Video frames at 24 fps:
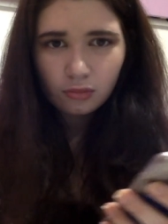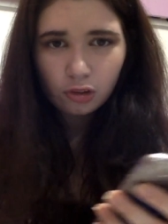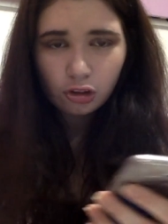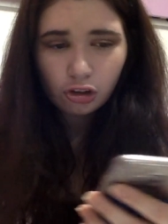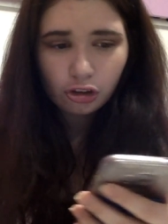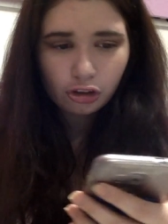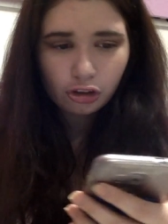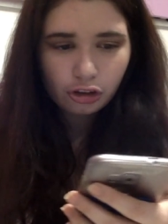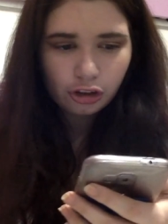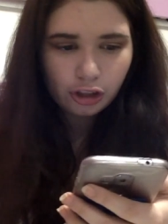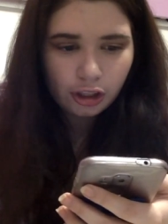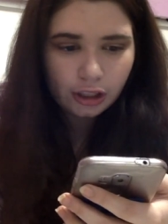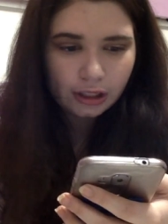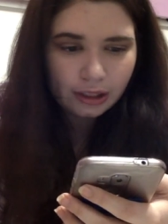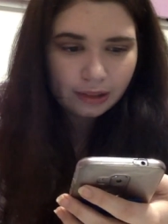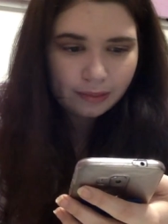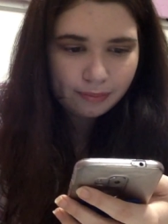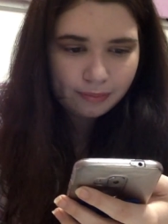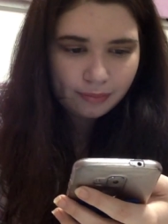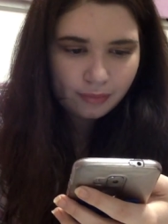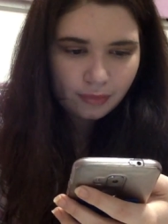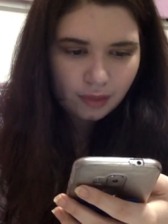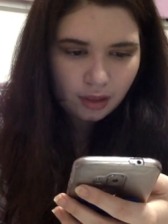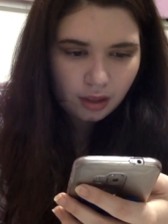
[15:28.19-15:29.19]
You're good.
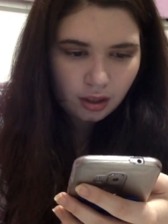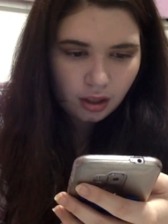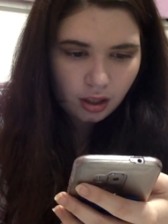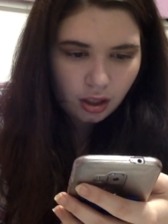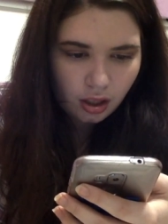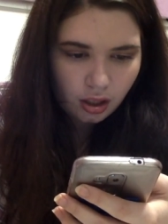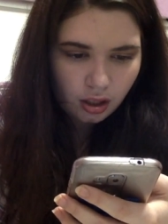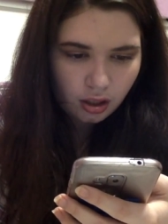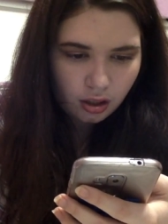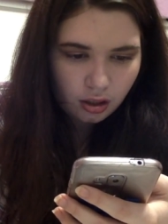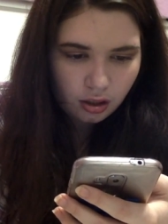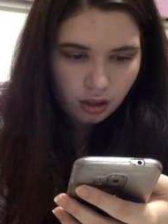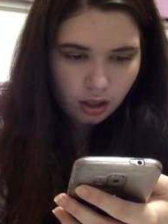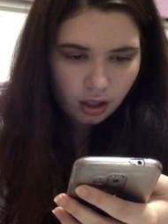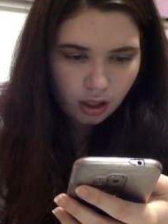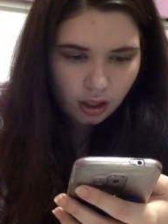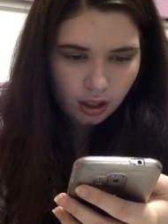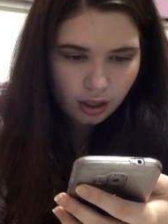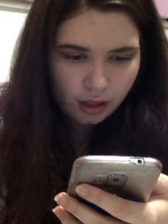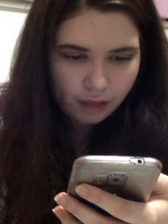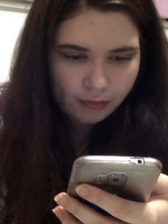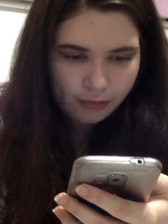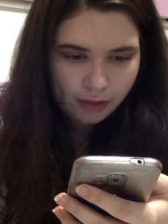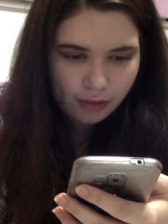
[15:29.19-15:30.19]

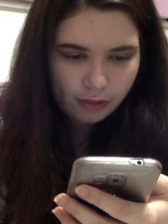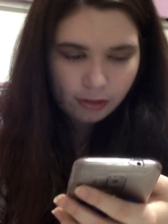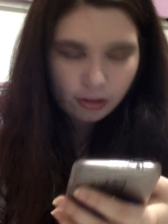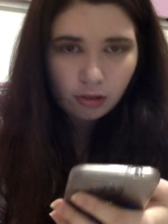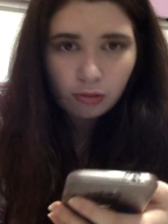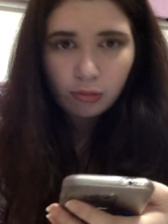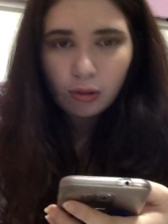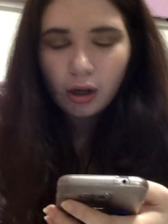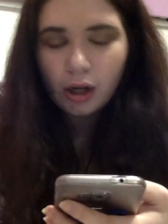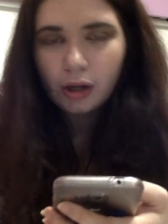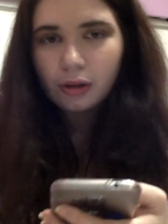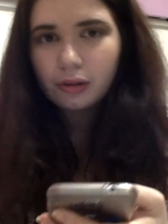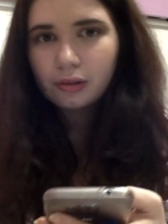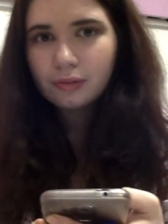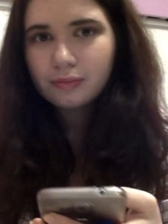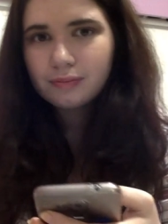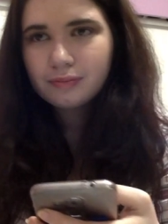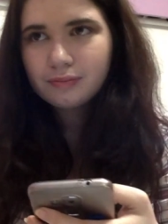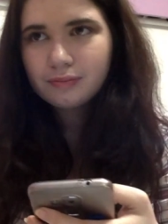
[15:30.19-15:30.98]
Favorite quote?